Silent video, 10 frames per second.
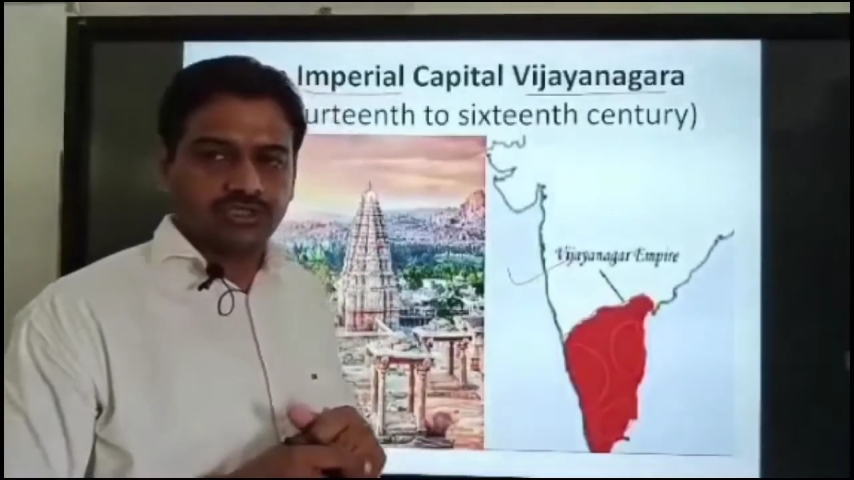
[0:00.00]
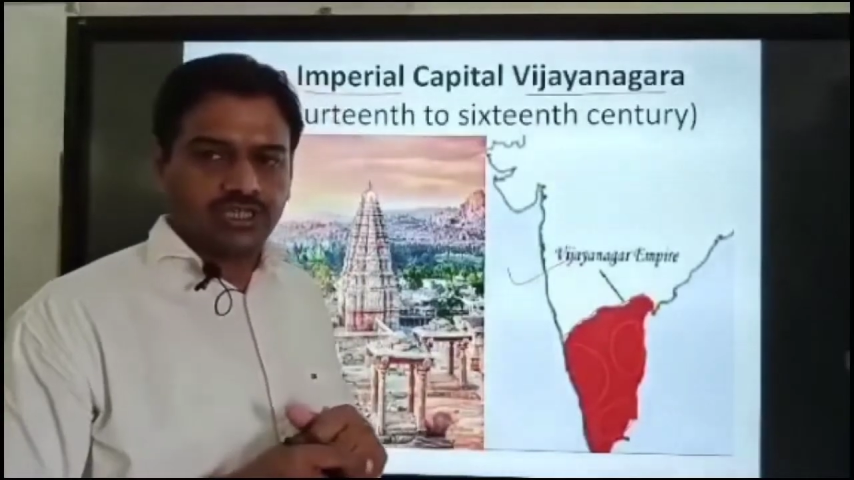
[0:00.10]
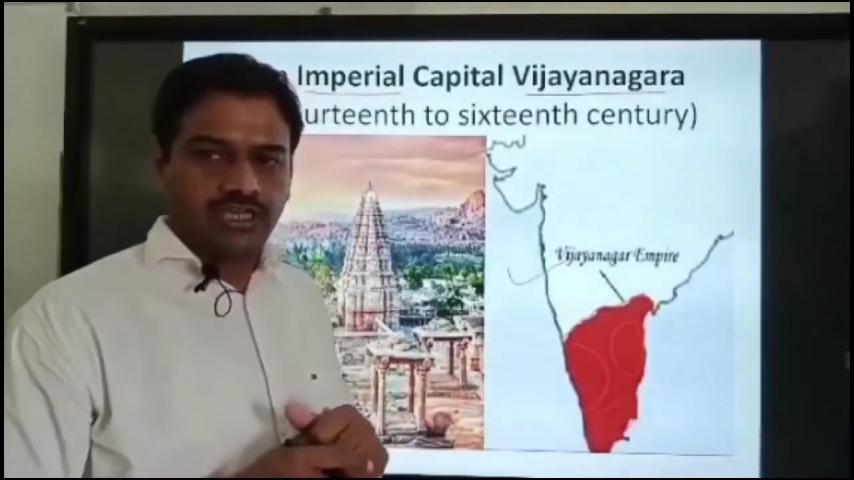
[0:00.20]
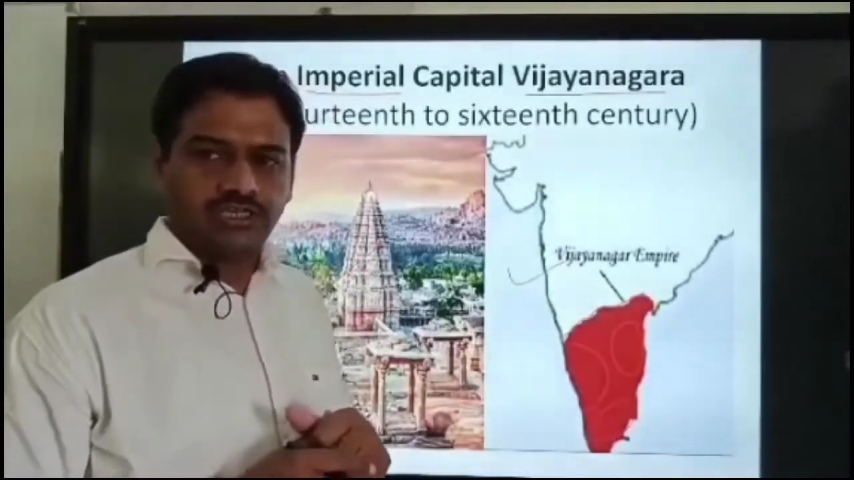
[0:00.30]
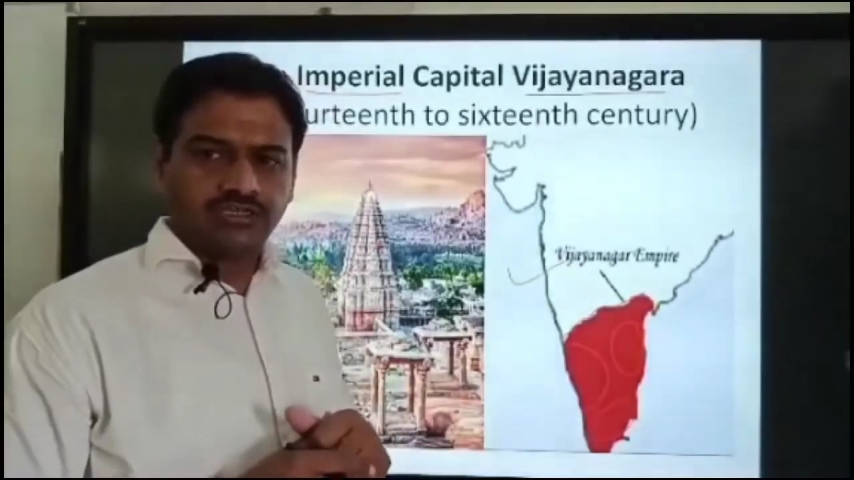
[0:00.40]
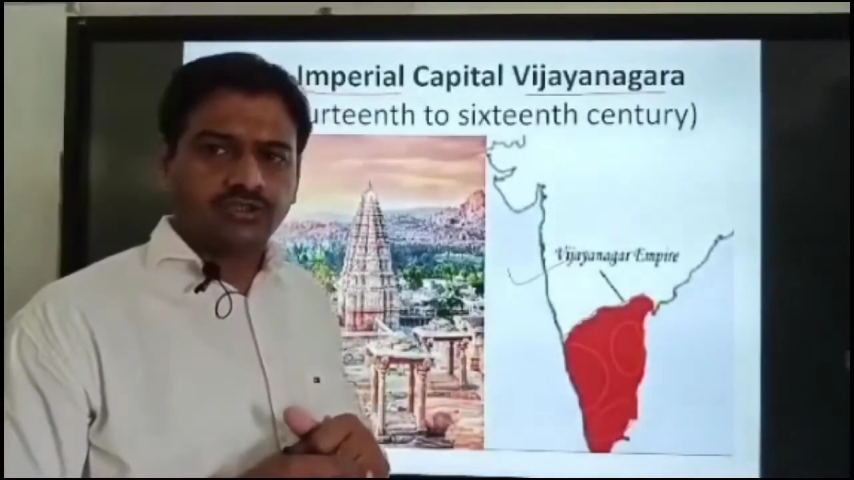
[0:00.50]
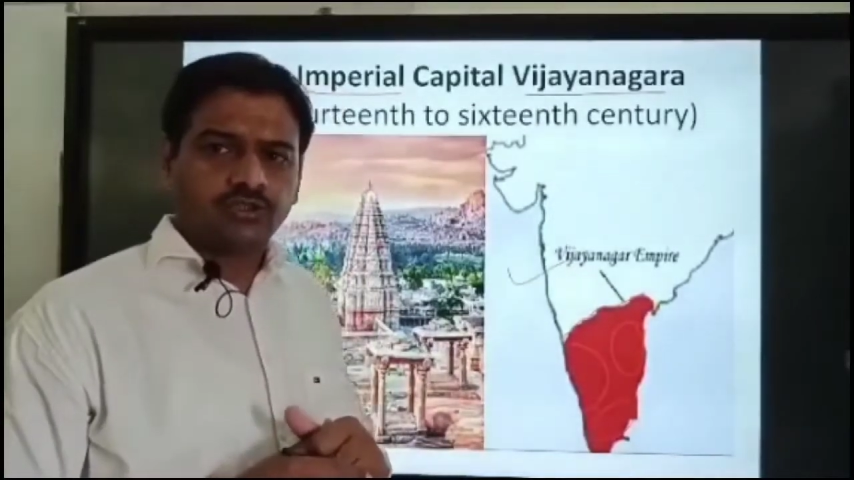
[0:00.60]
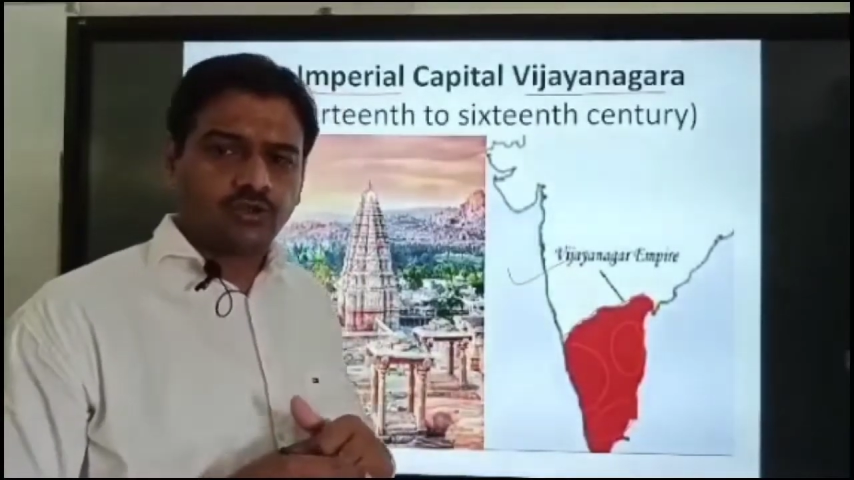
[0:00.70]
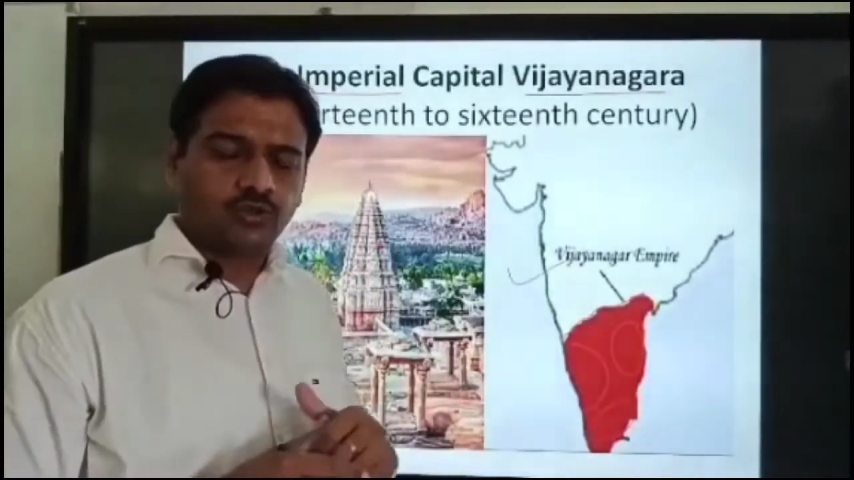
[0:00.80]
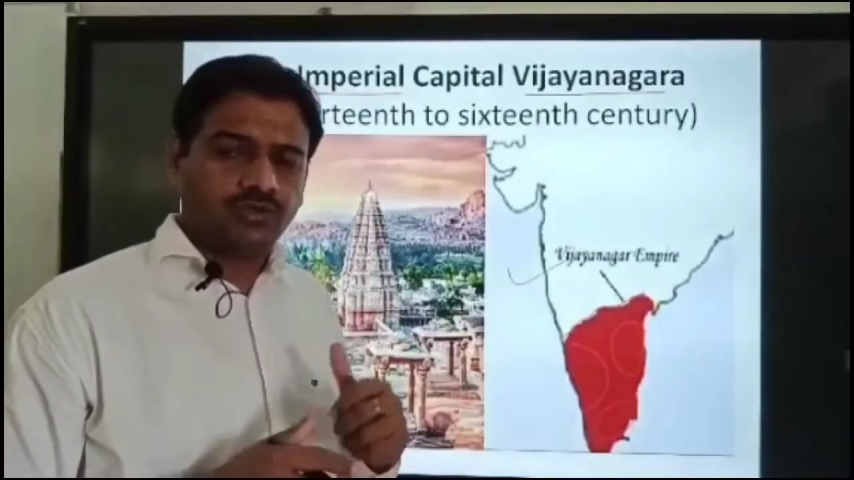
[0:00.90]
And
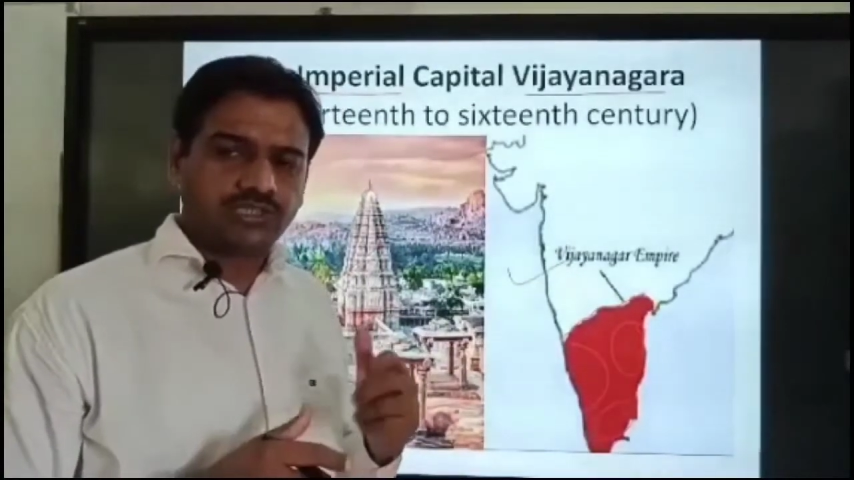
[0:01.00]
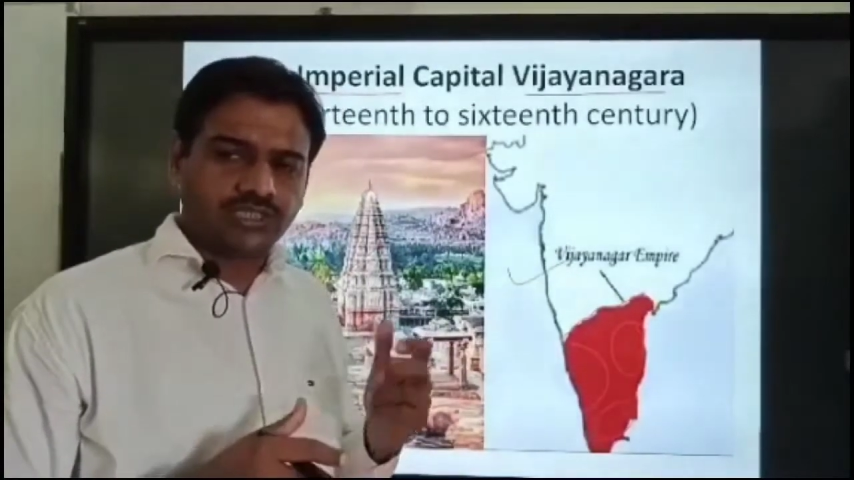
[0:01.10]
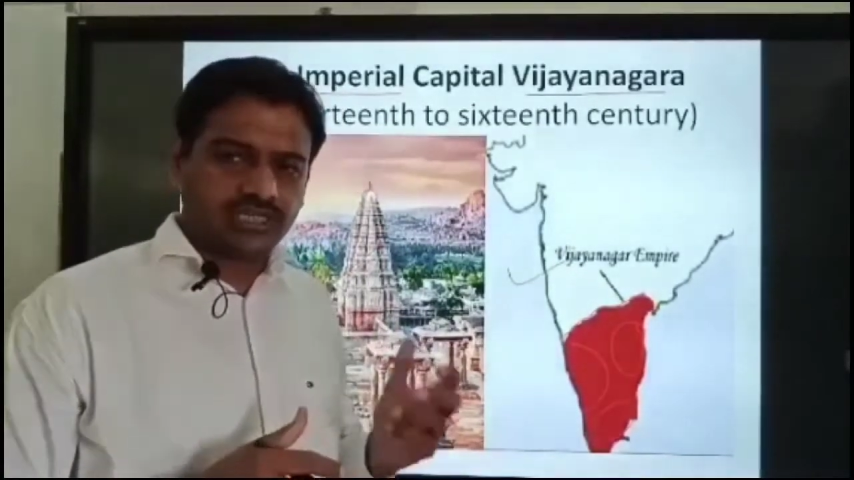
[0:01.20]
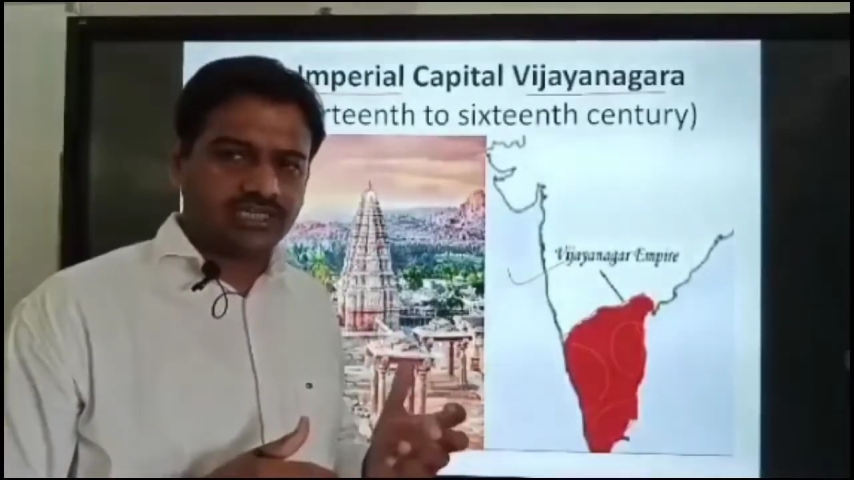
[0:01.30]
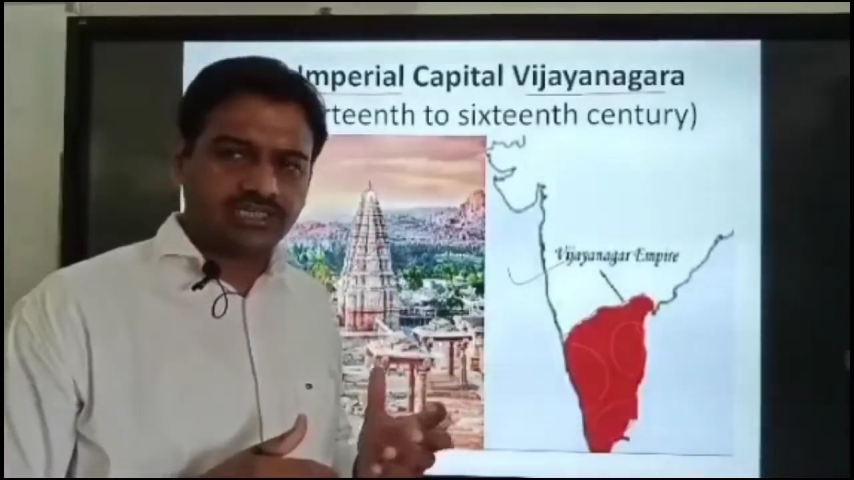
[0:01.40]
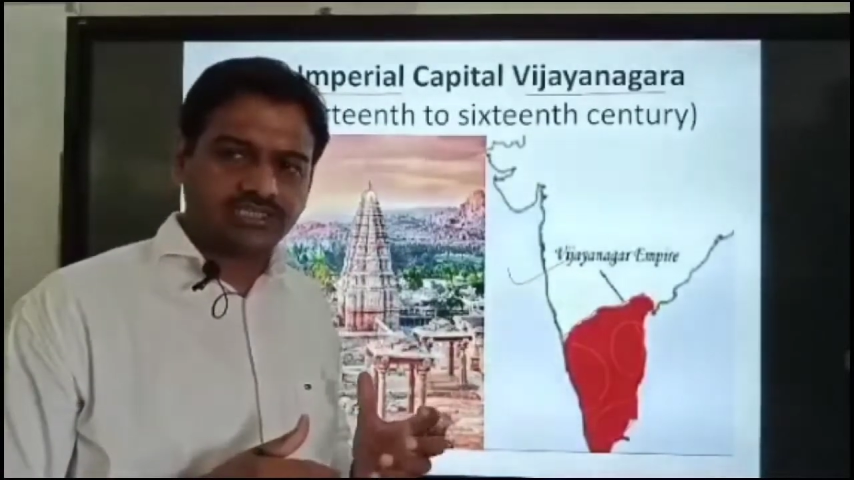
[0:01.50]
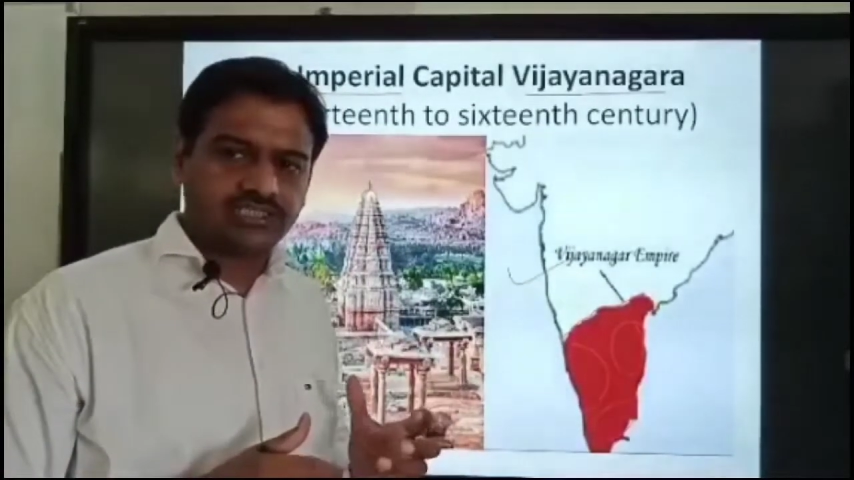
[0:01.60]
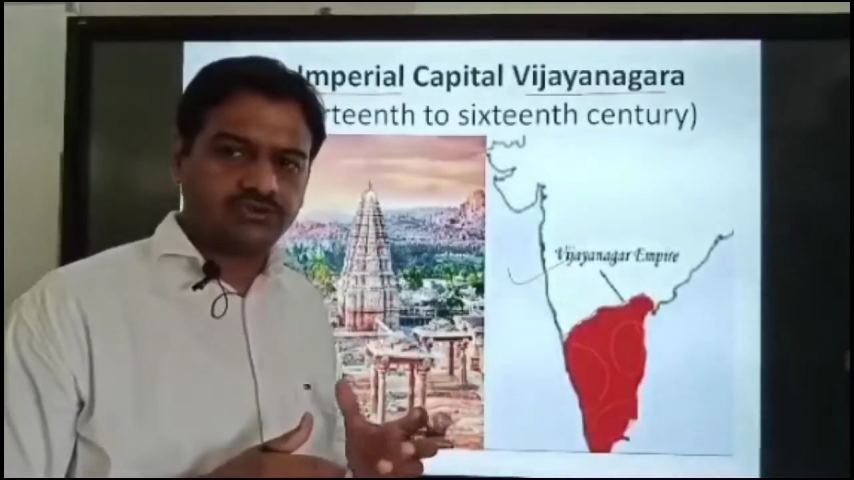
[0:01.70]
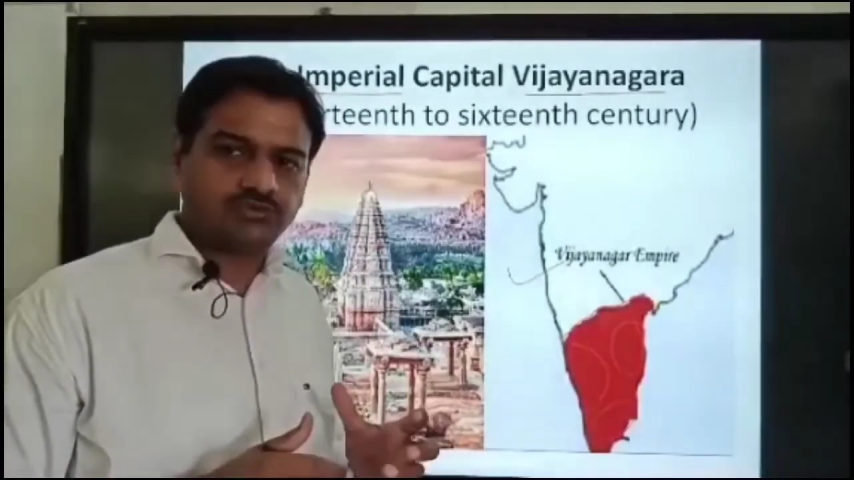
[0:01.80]
who were the dynasties